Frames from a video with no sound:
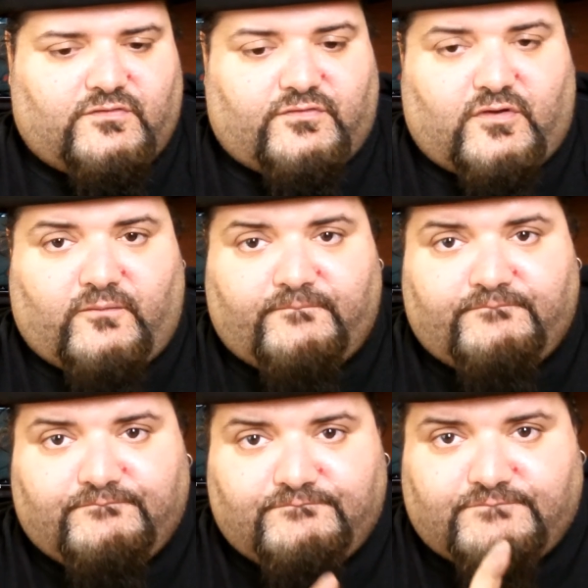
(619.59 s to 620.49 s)
So,
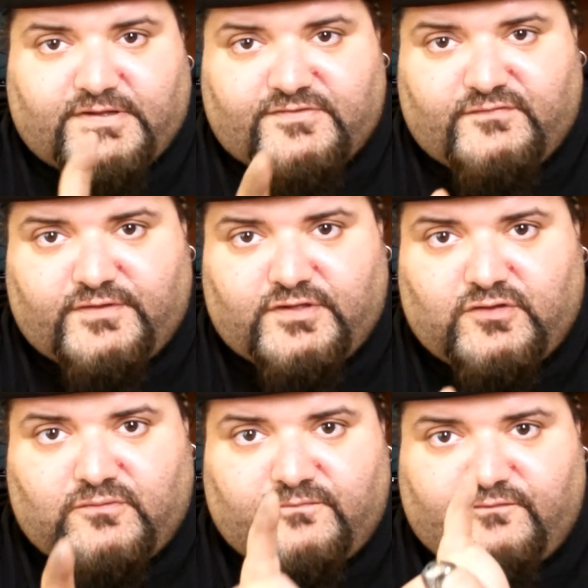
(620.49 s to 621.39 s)
that's the
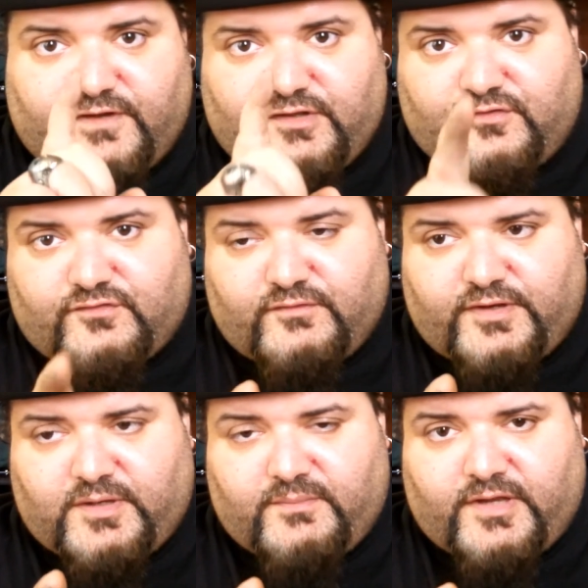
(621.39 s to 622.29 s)
video. Find your
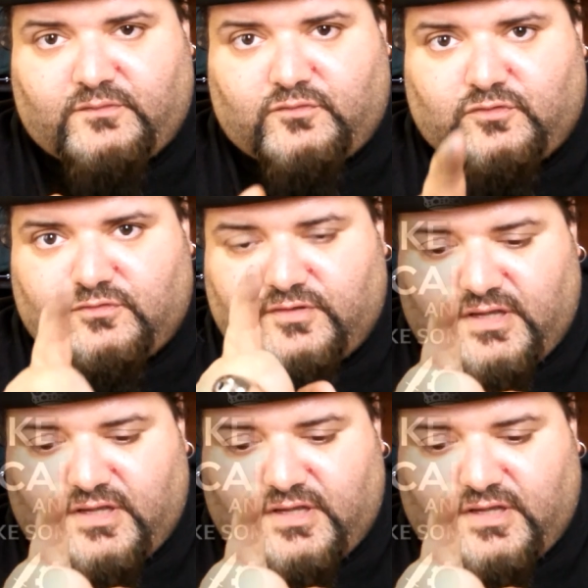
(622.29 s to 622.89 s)
Serene in a Mad World.